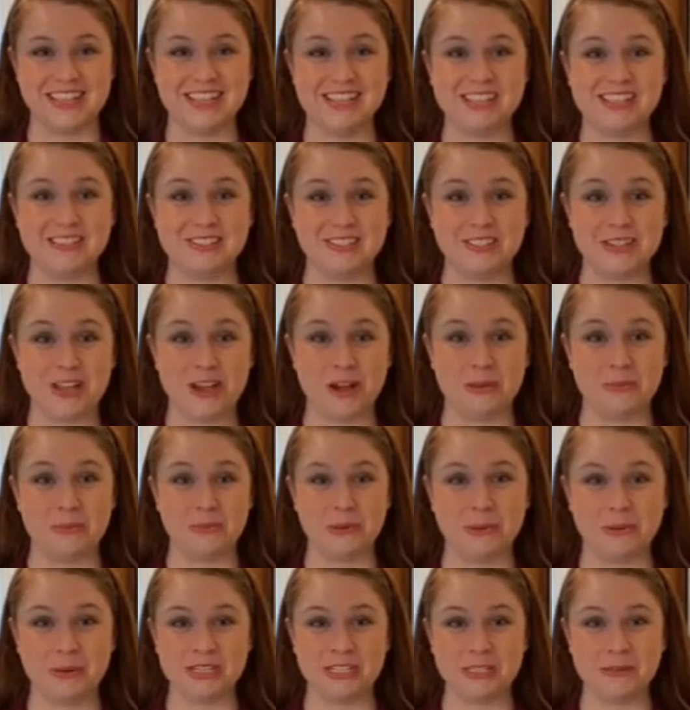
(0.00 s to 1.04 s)
So
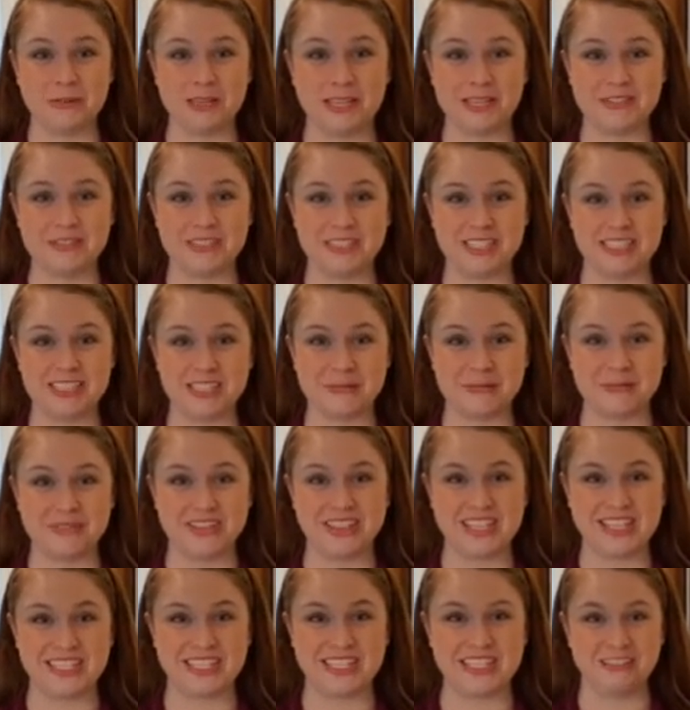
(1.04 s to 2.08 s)
we're going to be using some of
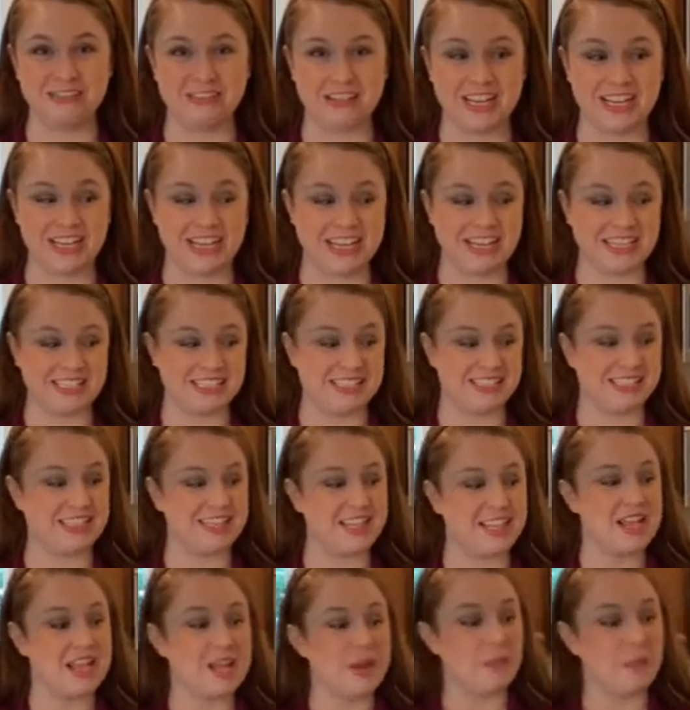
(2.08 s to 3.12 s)
these ingredients.
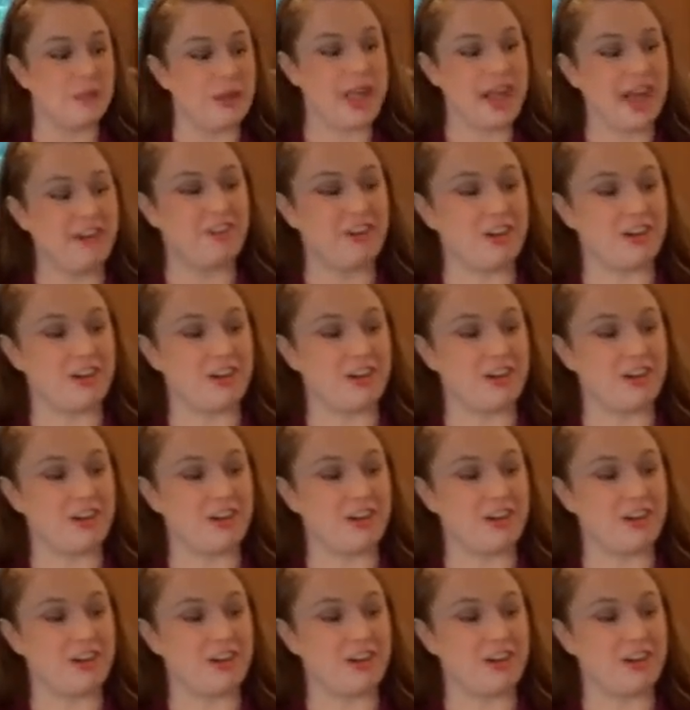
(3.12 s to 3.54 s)
We have our